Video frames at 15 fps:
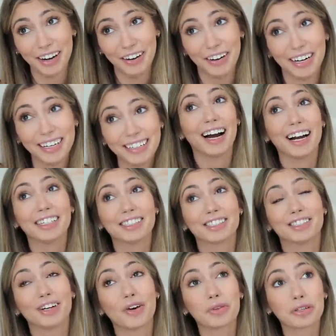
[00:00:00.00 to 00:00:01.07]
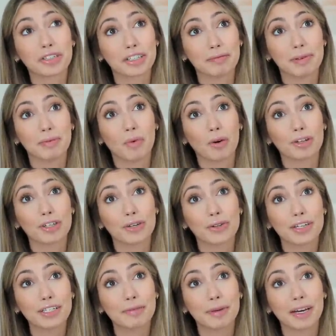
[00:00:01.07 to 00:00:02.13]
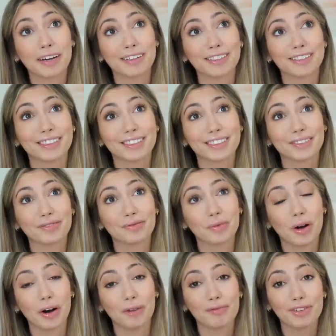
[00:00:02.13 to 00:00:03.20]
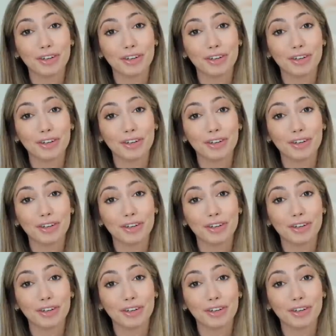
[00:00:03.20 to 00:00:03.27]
I just know there's gonna be more to this because well,